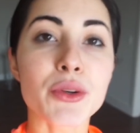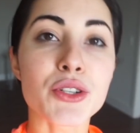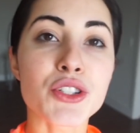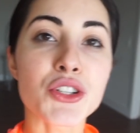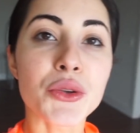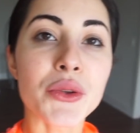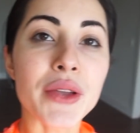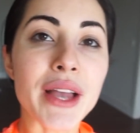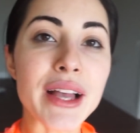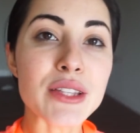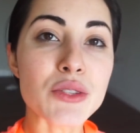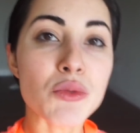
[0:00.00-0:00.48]
show
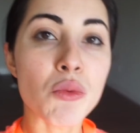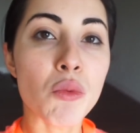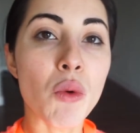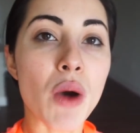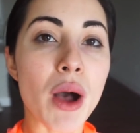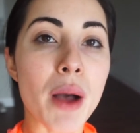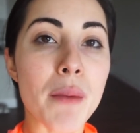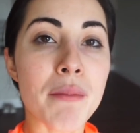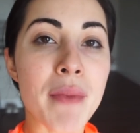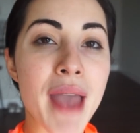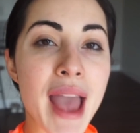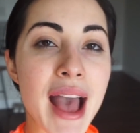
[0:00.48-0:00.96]
you guys
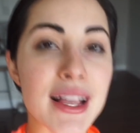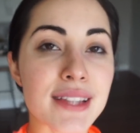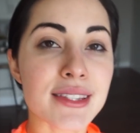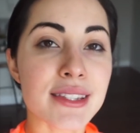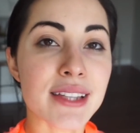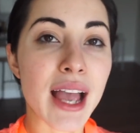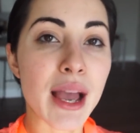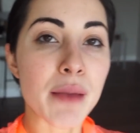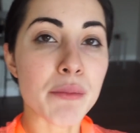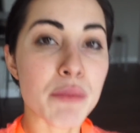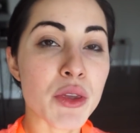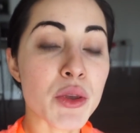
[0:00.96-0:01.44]
what mask
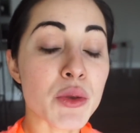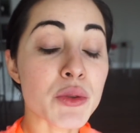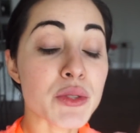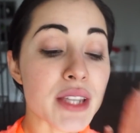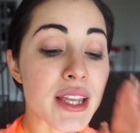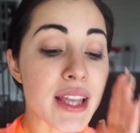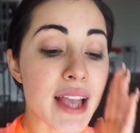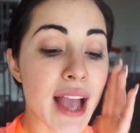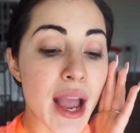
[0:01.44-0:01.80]
I'm using.